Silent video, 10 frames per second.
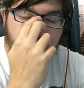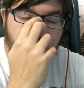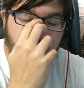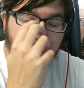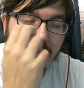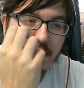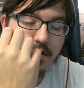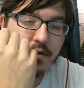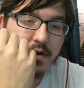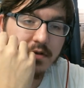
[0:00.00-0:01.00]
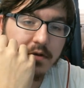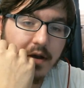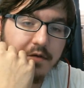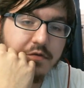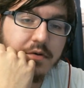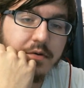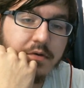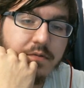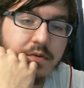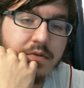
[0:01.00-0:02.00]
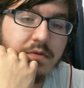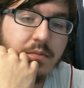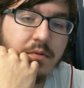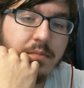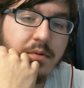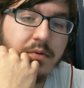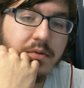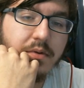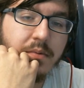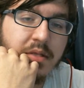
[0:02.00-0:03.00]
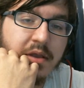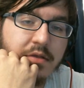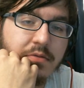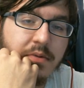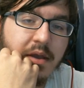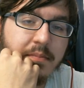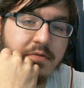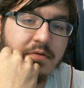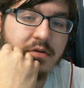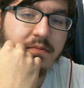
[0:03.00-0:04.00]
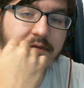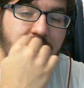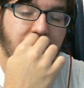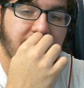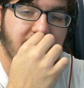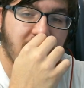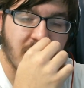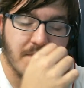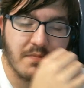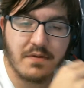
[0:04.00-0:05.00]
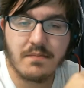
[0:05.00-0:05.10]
think we had a Crazy Craft series with someone, but we only went like 3 episodes before we stopped.